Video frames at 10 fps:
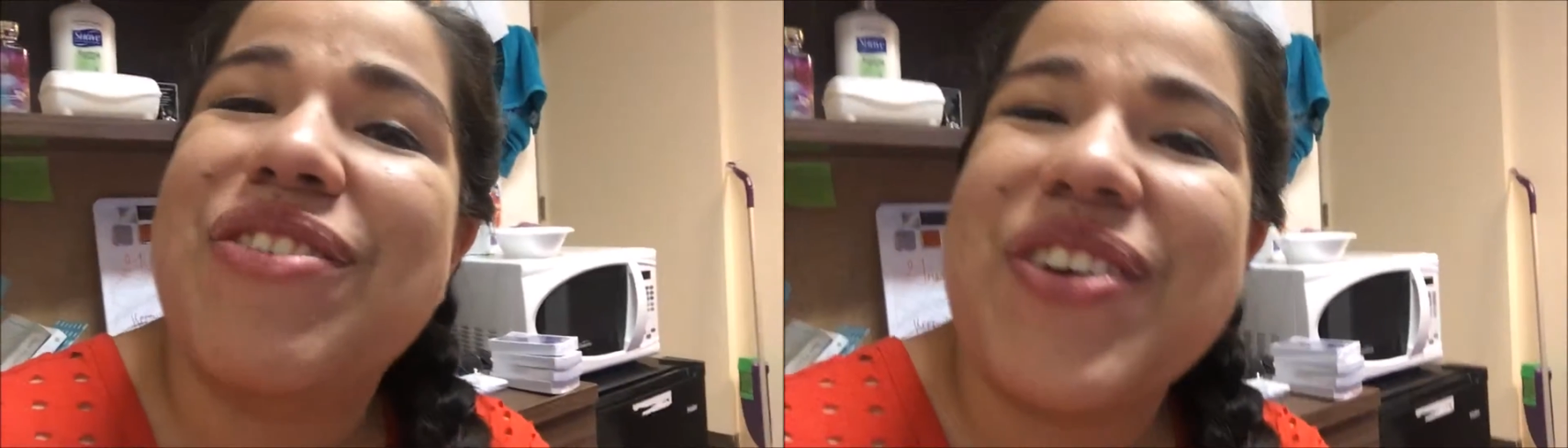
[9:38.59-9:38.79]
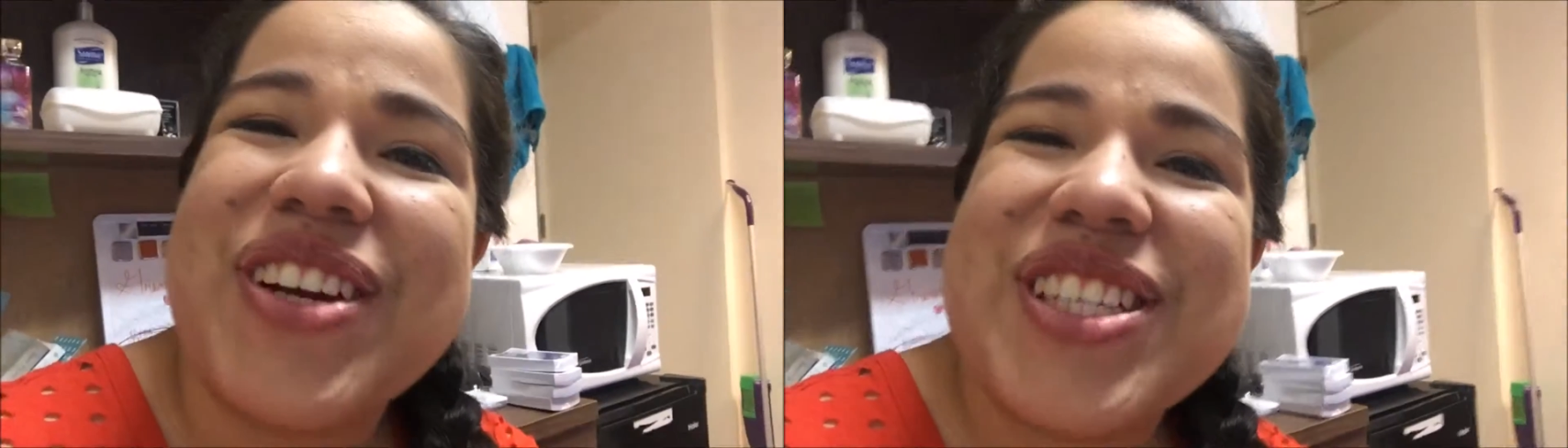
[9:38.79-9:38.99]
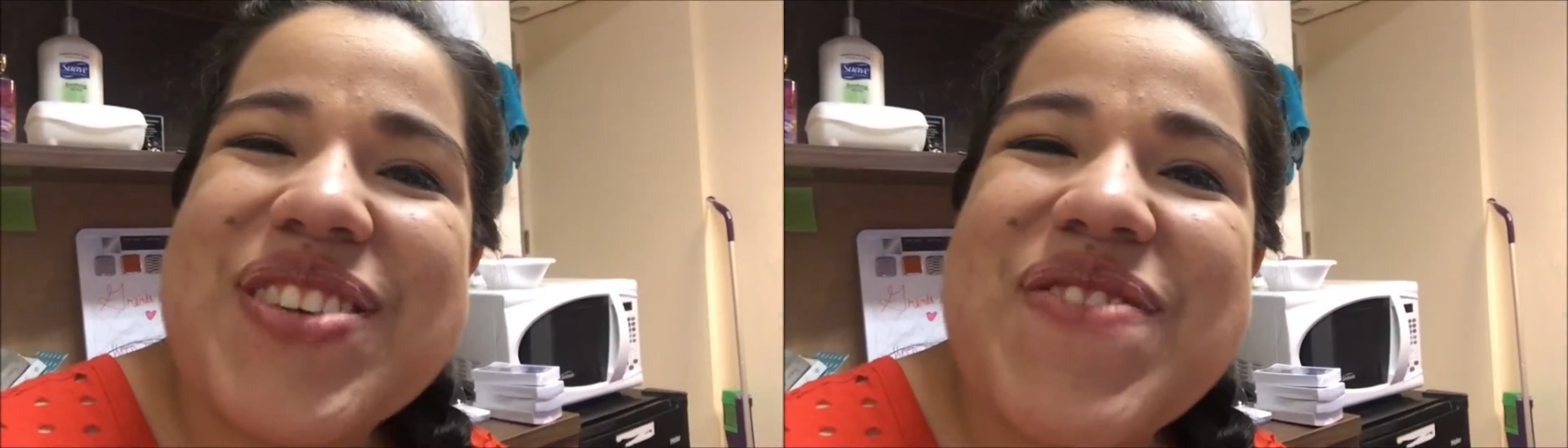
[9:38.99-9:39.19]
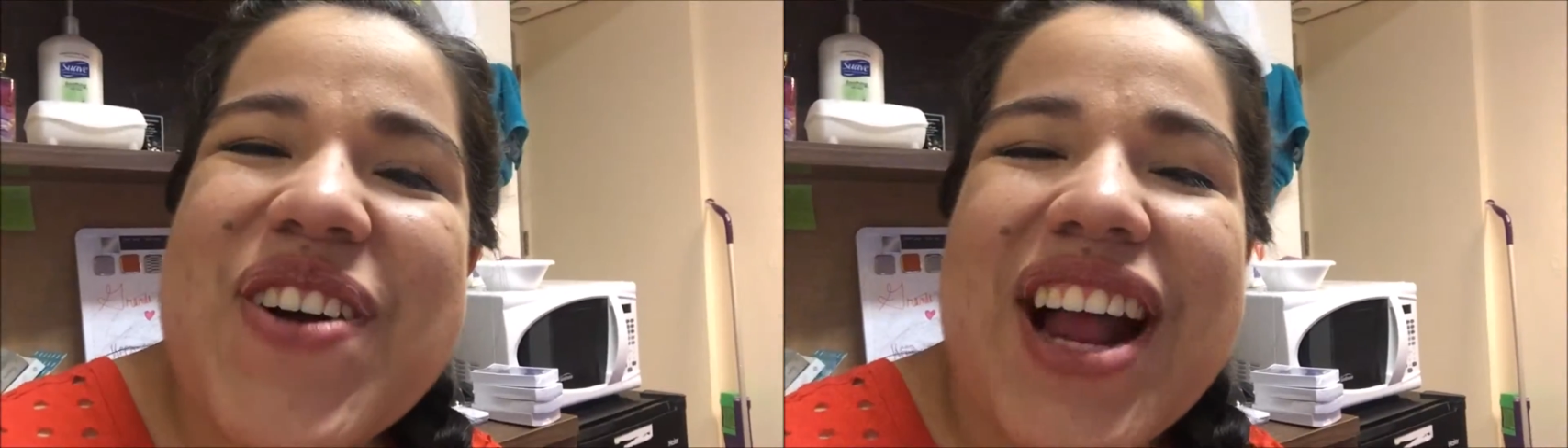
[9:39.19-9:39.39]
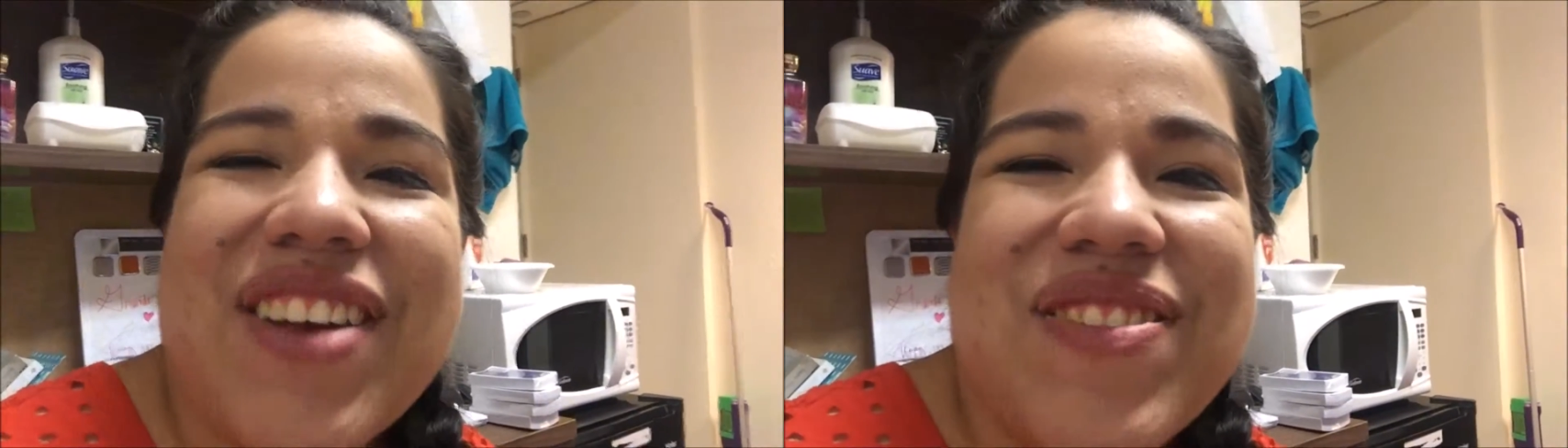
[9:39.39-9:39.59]
if you want to see
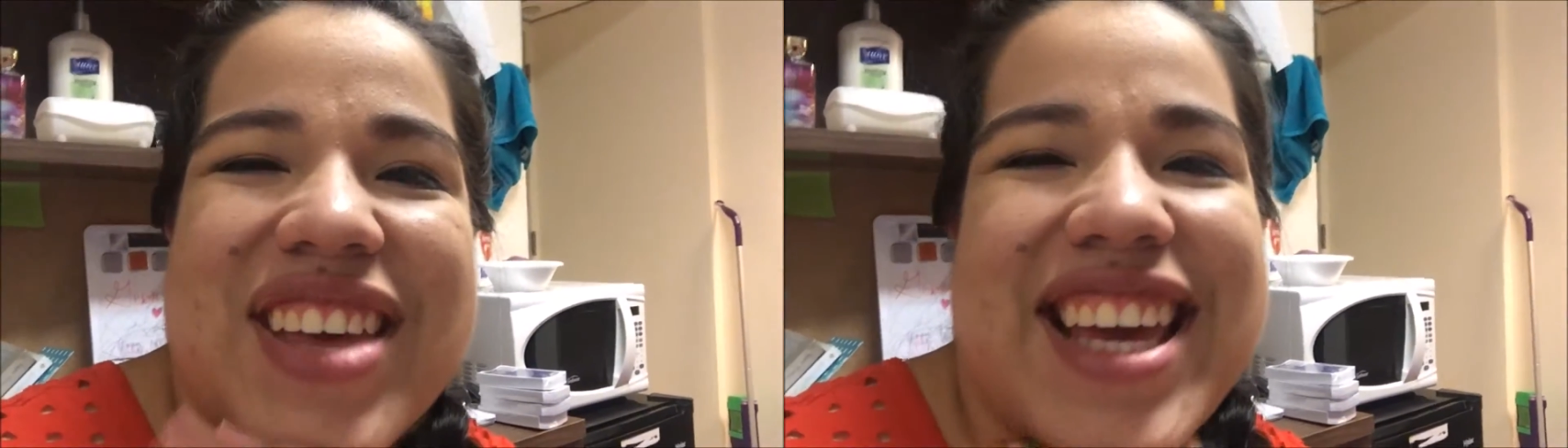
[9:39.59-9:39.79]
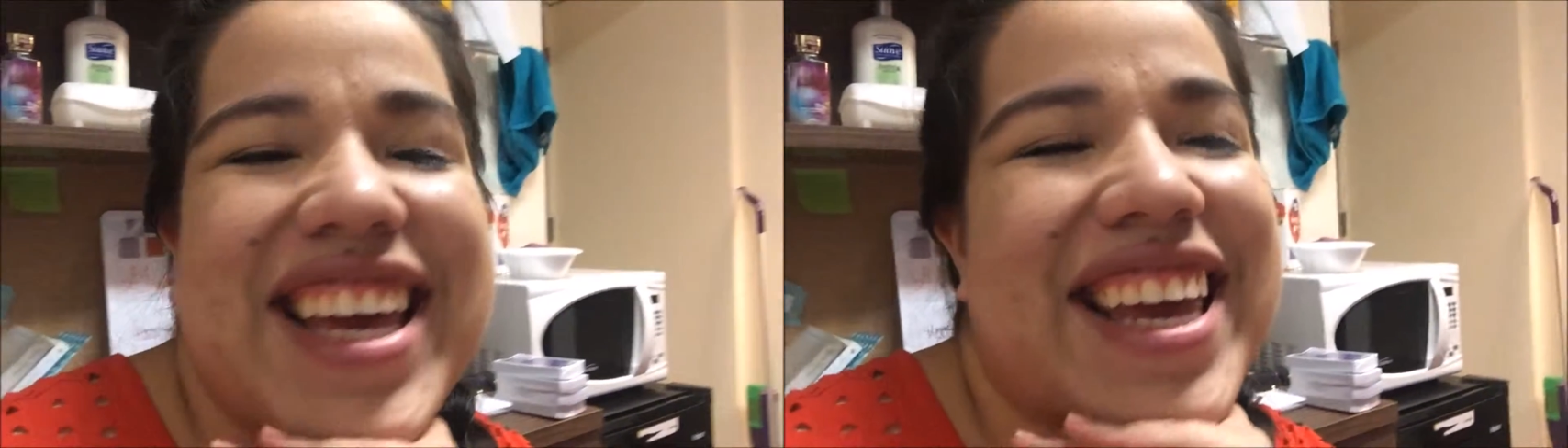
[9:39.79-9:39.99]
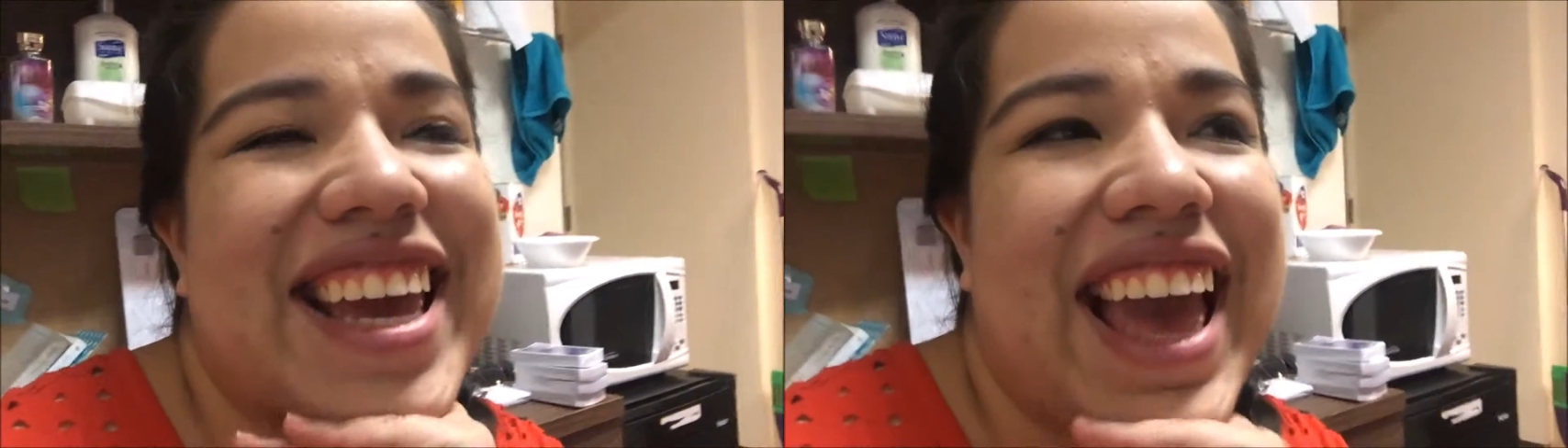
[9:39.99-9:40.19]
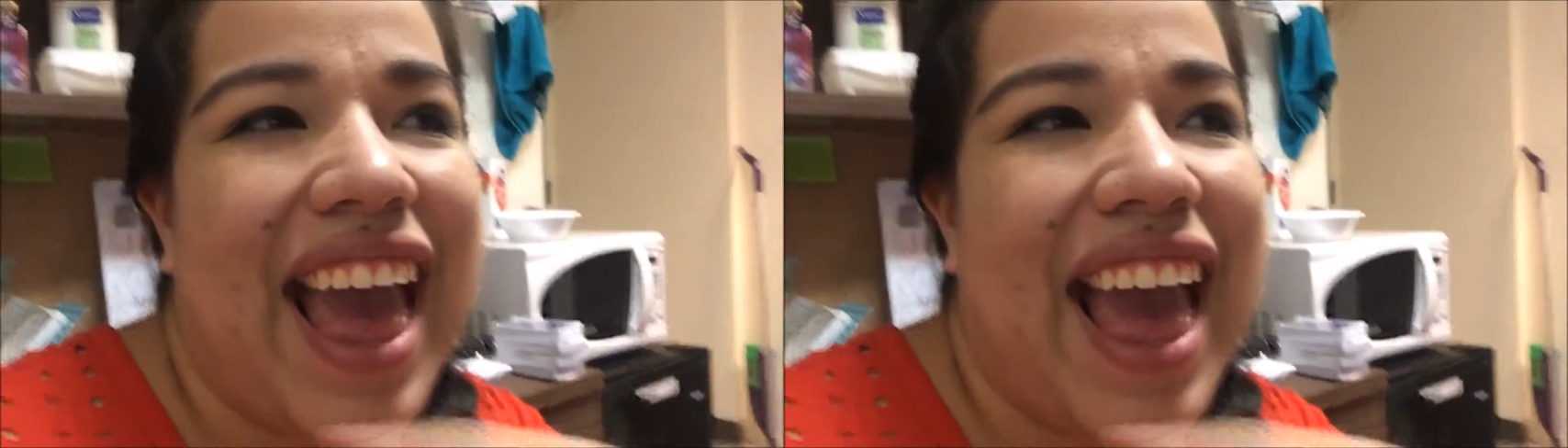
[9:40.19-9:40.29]
more of me.